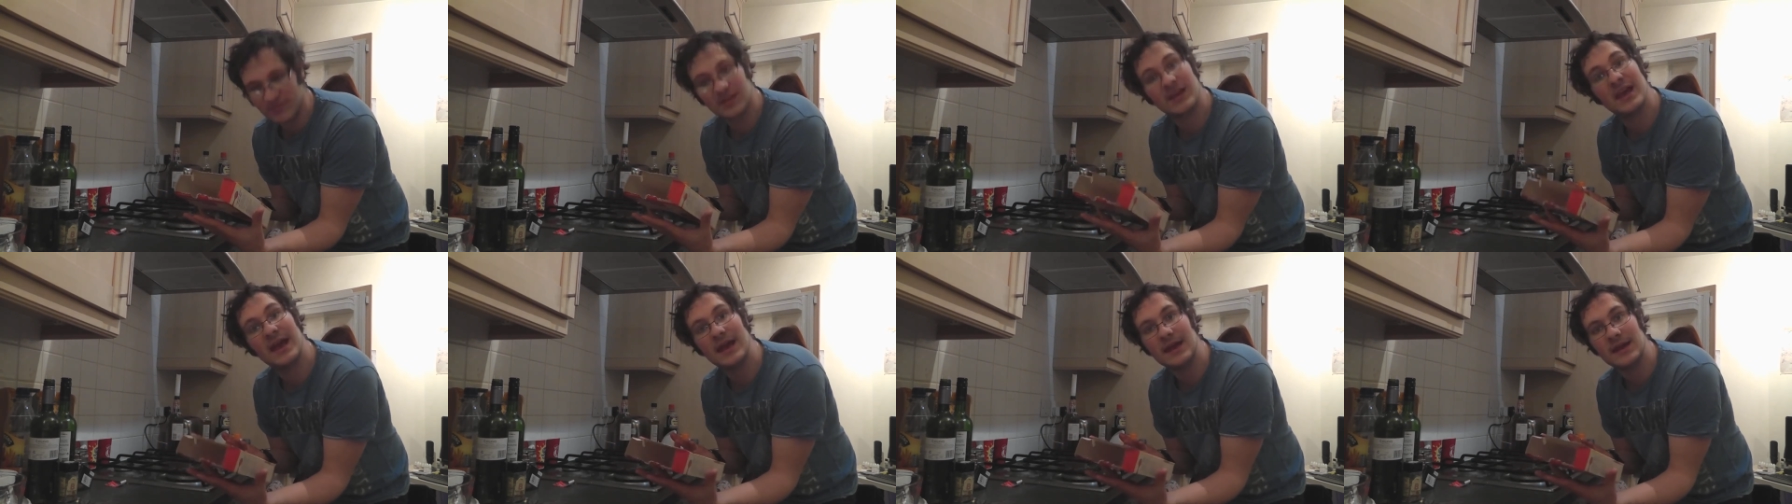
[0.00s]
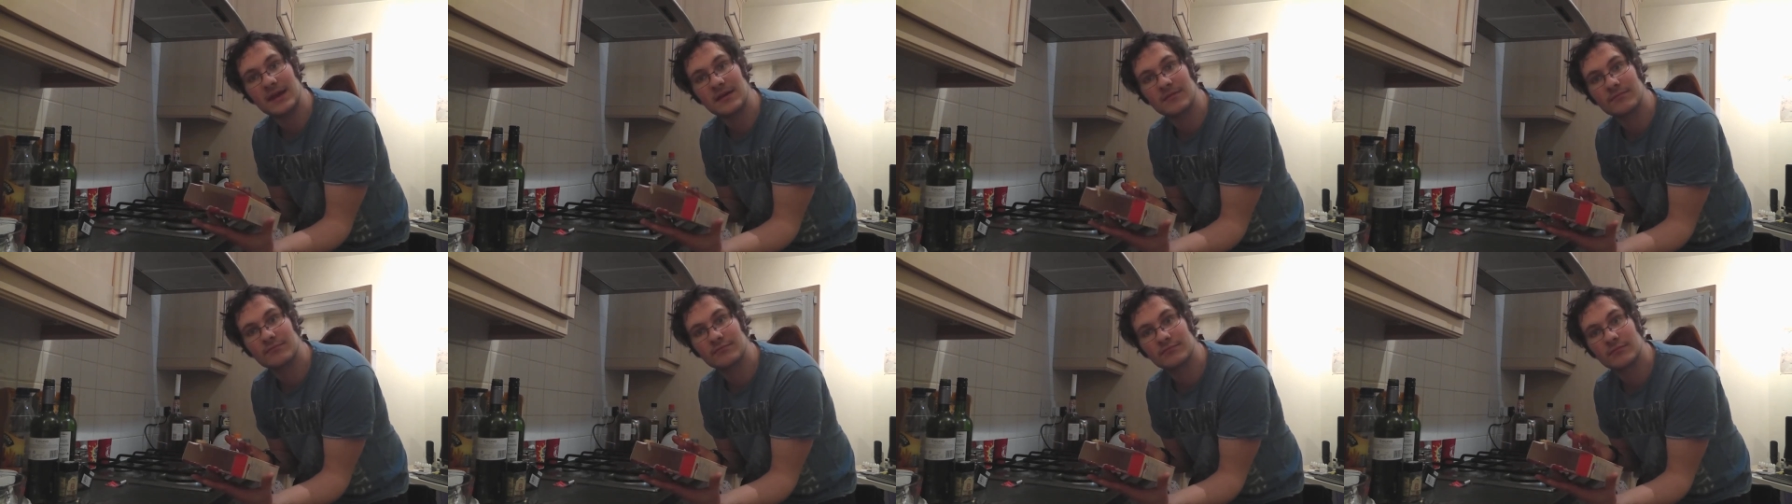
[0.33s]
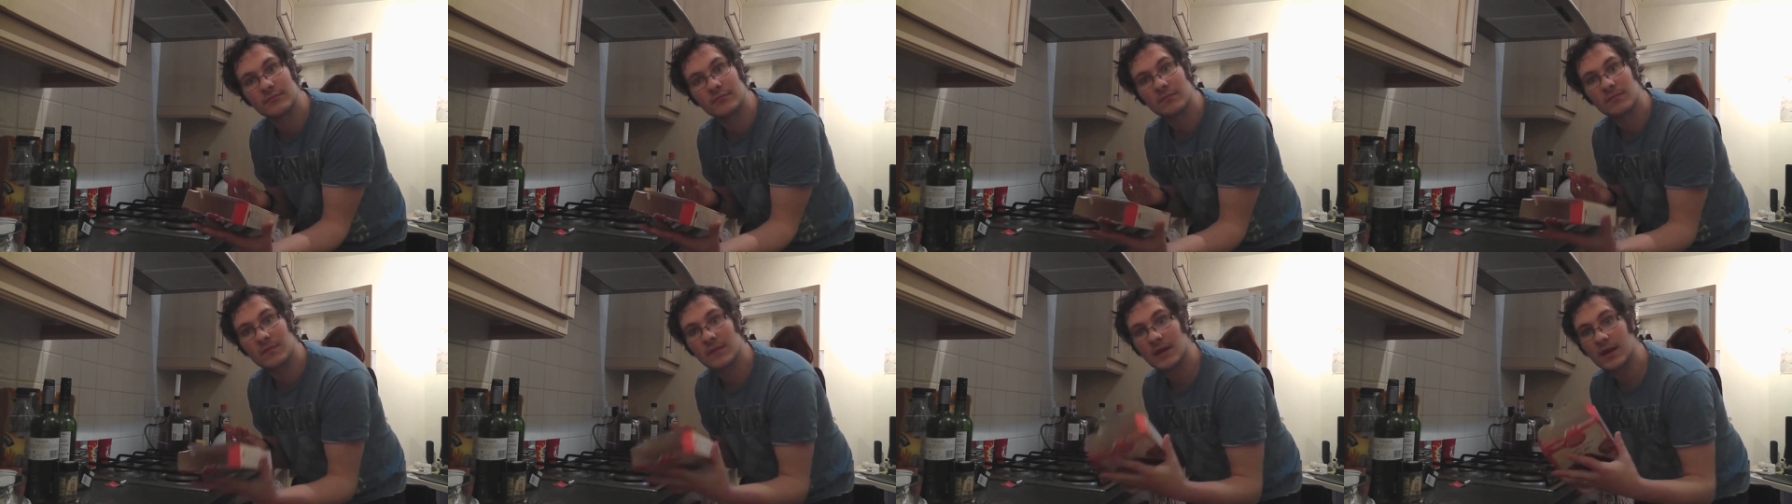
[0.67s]
cake.
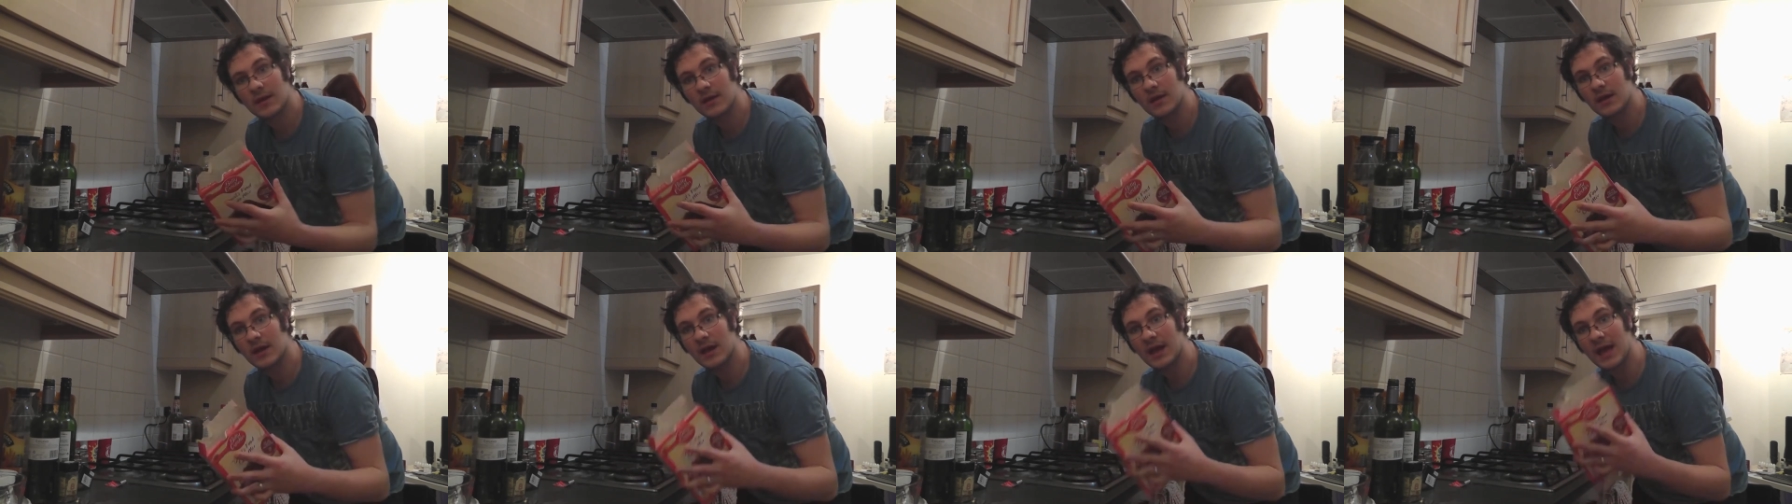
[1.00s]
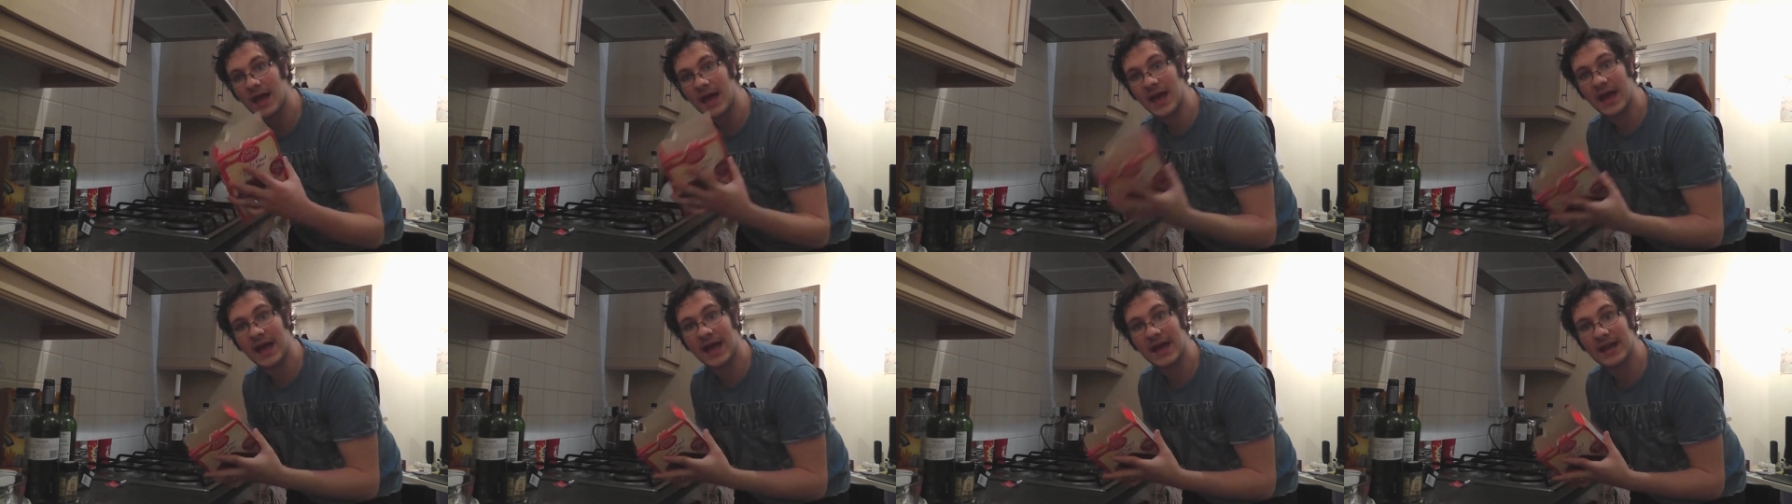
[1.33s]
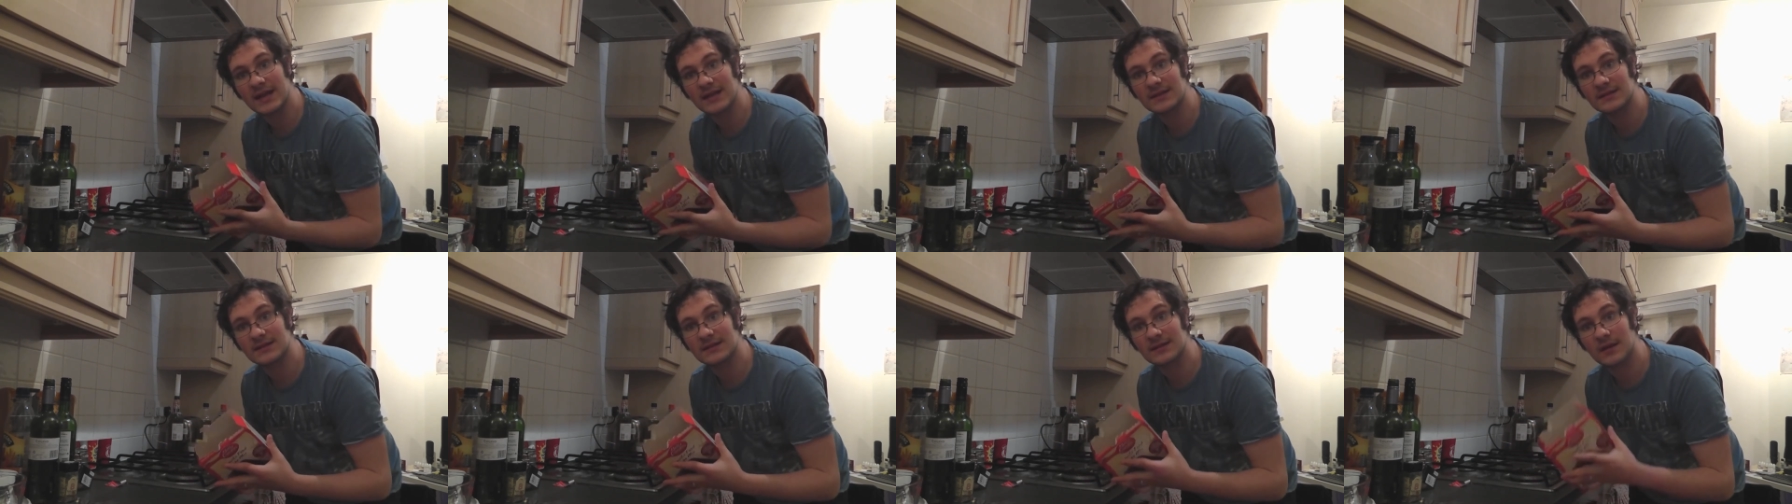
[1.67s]

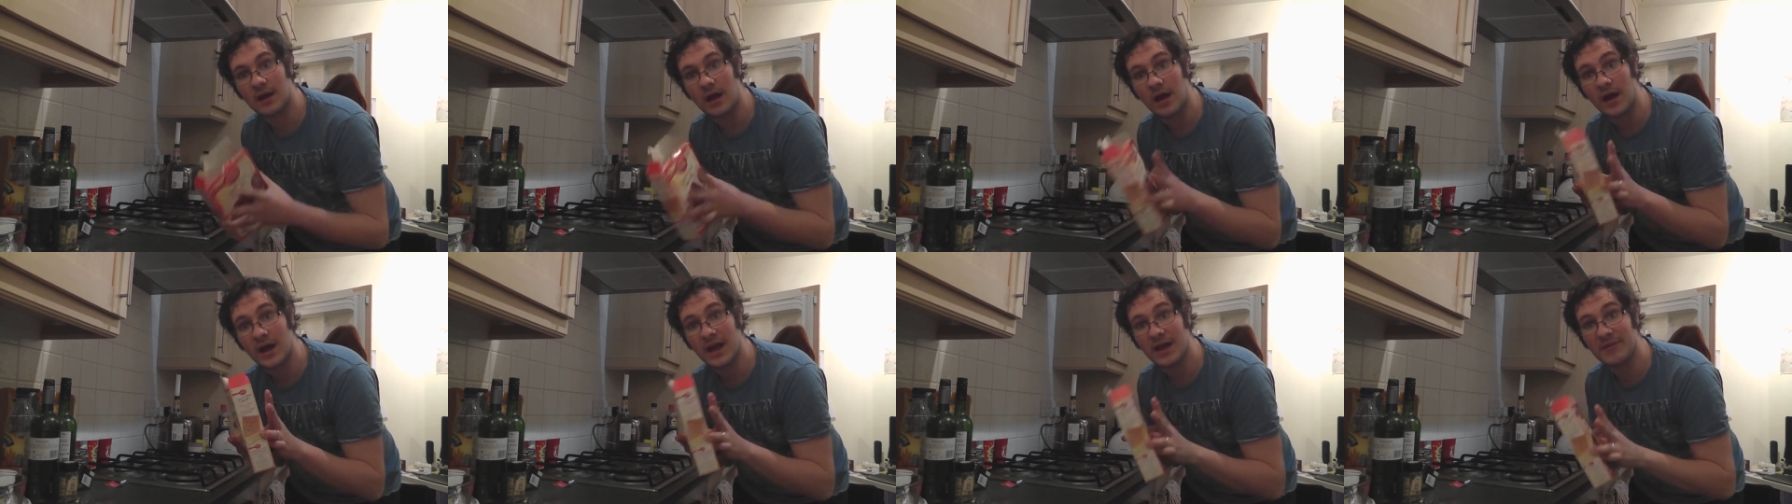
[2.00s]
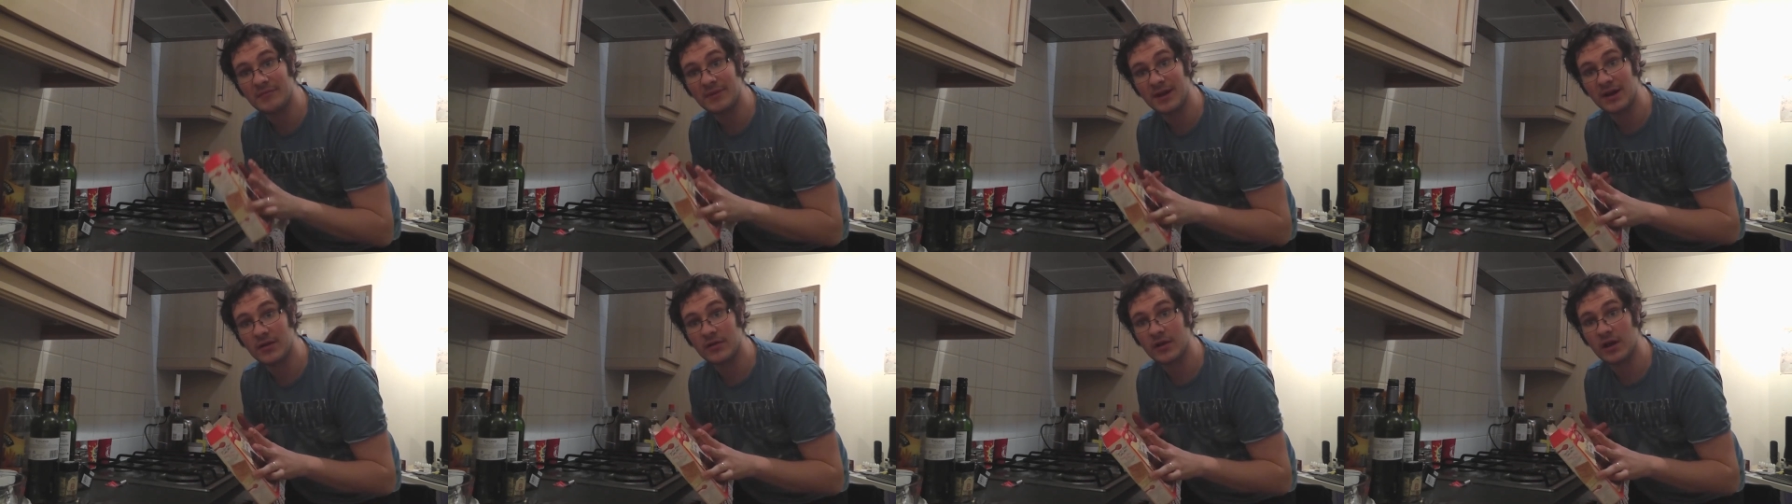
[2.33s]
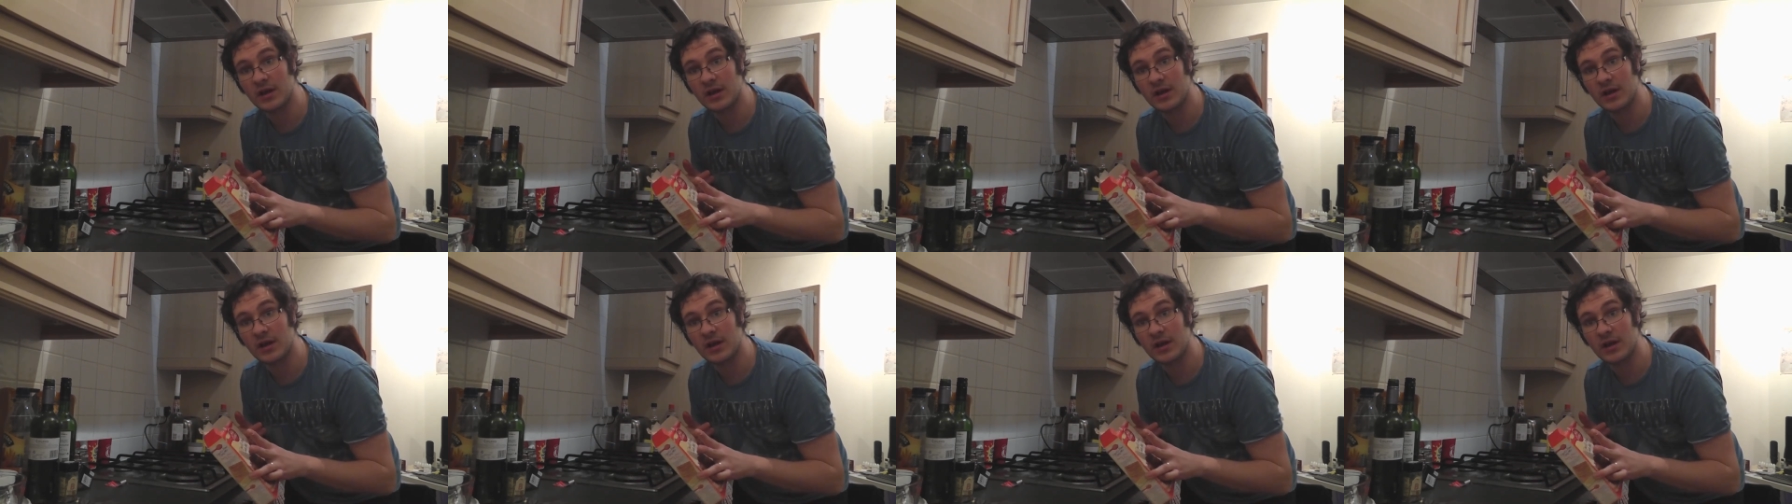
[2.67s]
And I am now